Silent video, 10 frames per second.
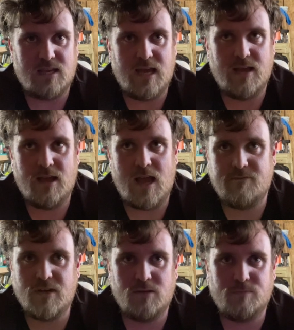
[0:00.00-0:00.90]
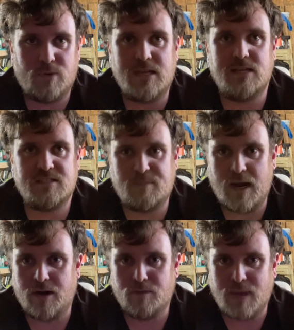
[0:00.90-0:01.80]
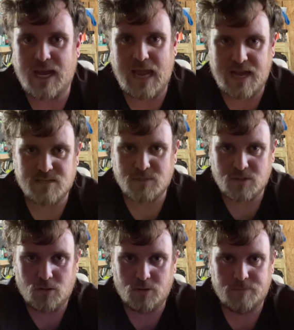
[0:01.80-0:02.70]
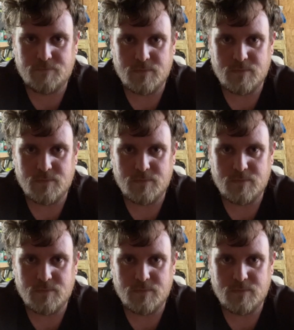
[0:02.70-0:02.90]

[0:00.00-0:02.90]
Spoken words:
I felt pretty inspired by Asmongold,